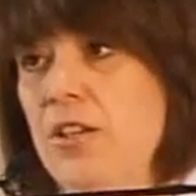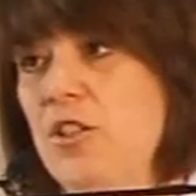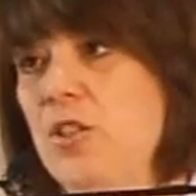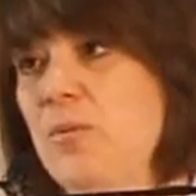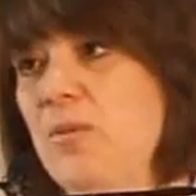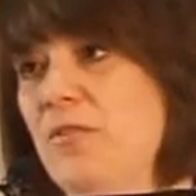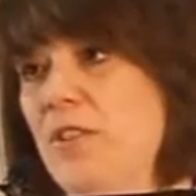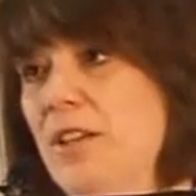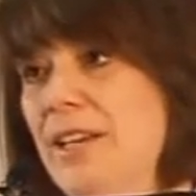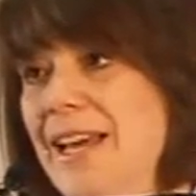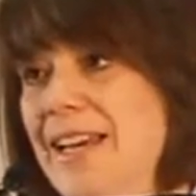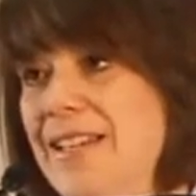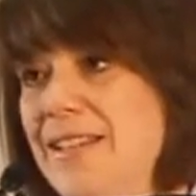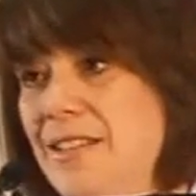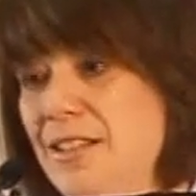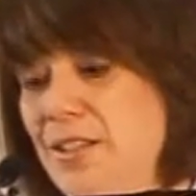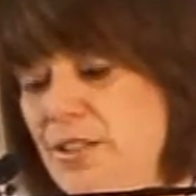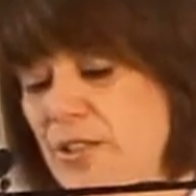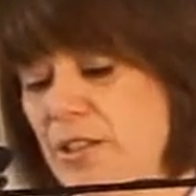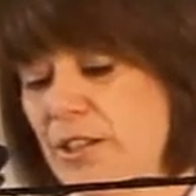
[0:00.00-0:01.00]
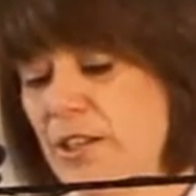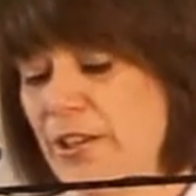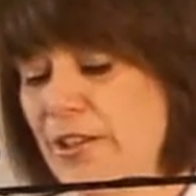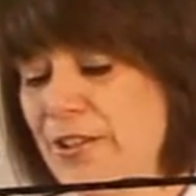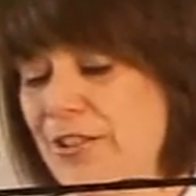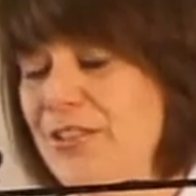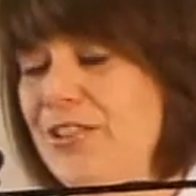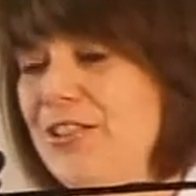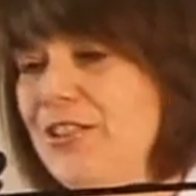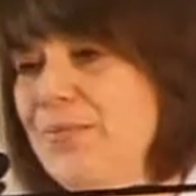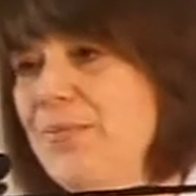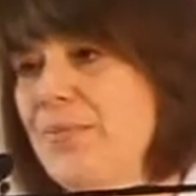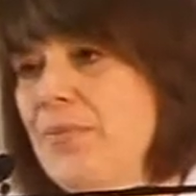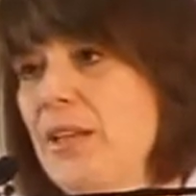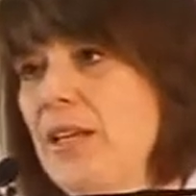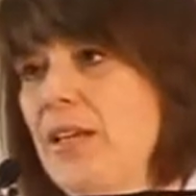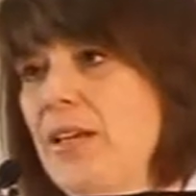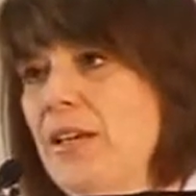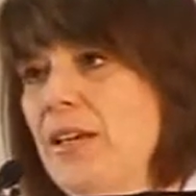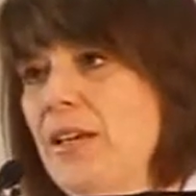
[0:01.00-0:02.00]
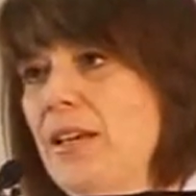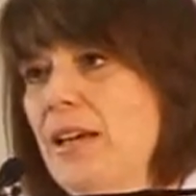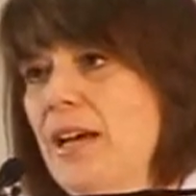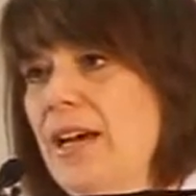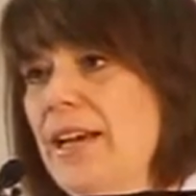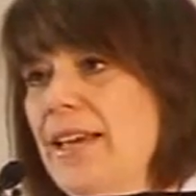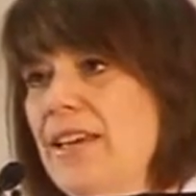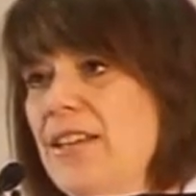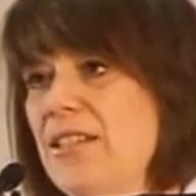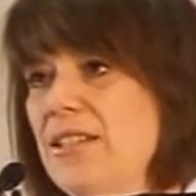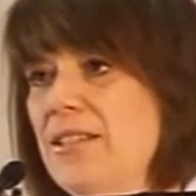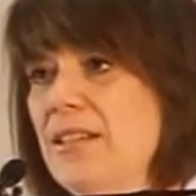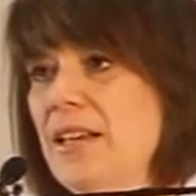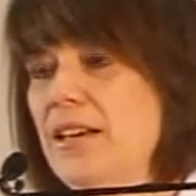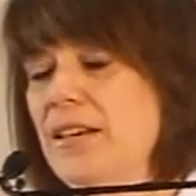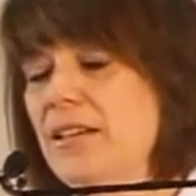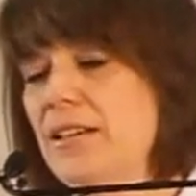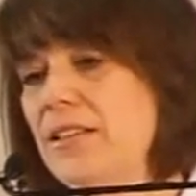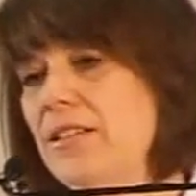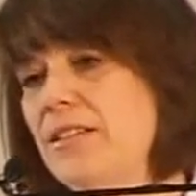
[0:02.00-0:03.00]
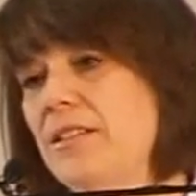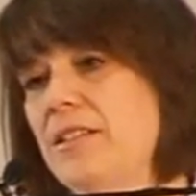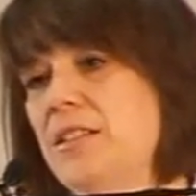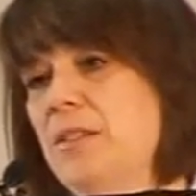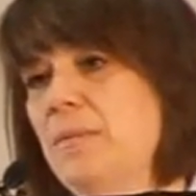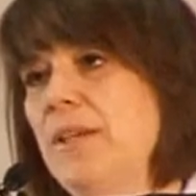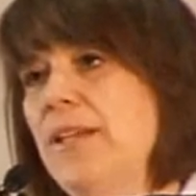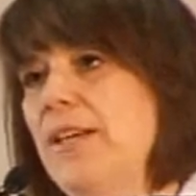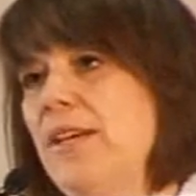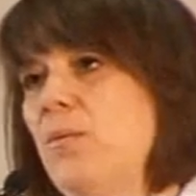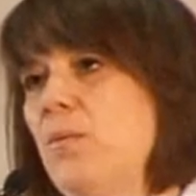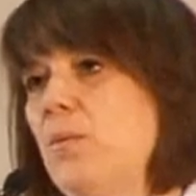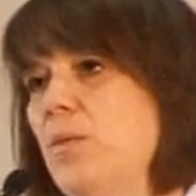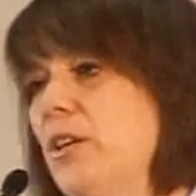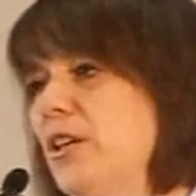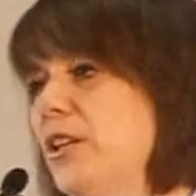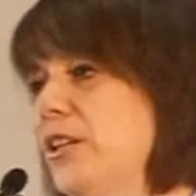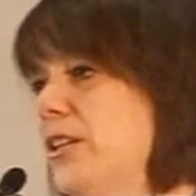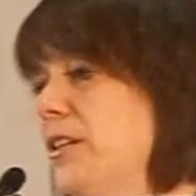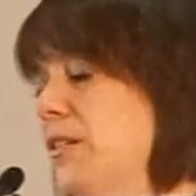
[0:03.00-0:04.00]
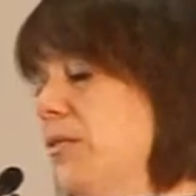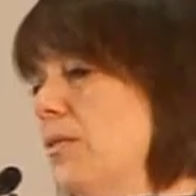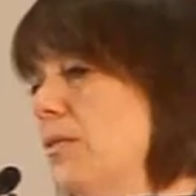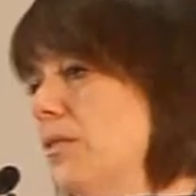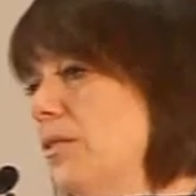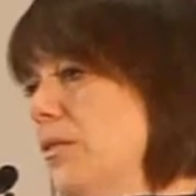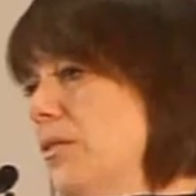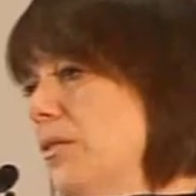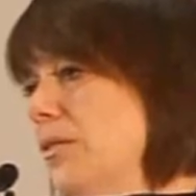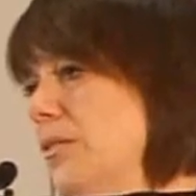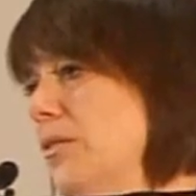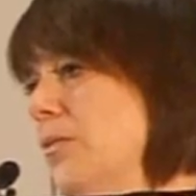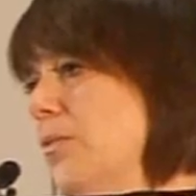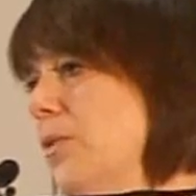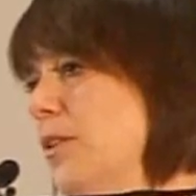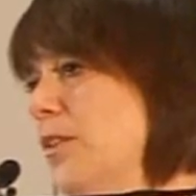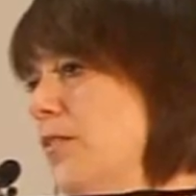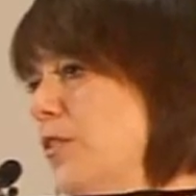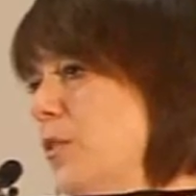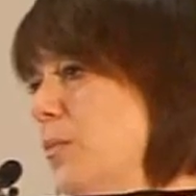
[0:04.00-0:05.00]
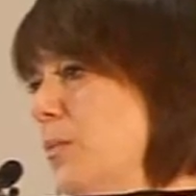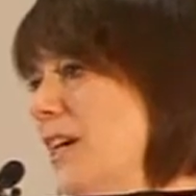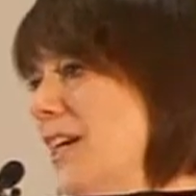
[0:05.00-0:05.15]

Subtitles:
Some of the lessons learned. I guess to begin with, one of the